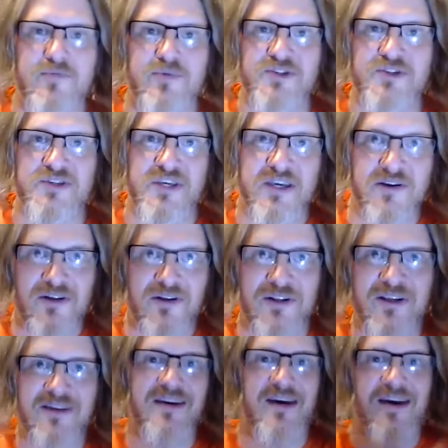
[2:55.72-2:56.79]
sealed
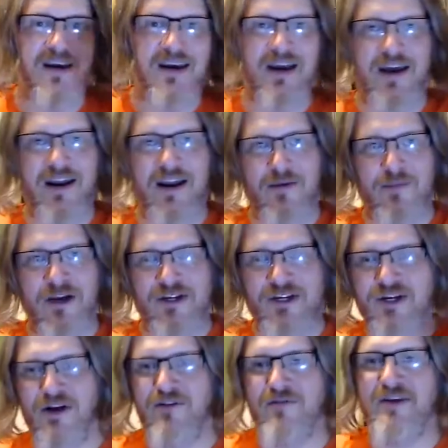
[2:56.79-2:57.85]
and on my
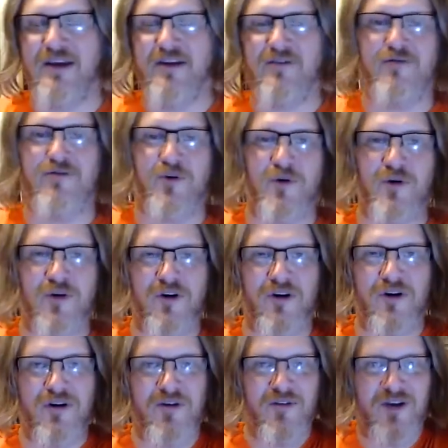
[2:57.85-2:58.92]
shelving
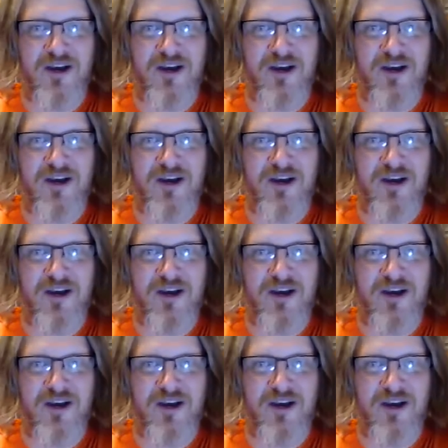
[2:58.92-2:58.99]
for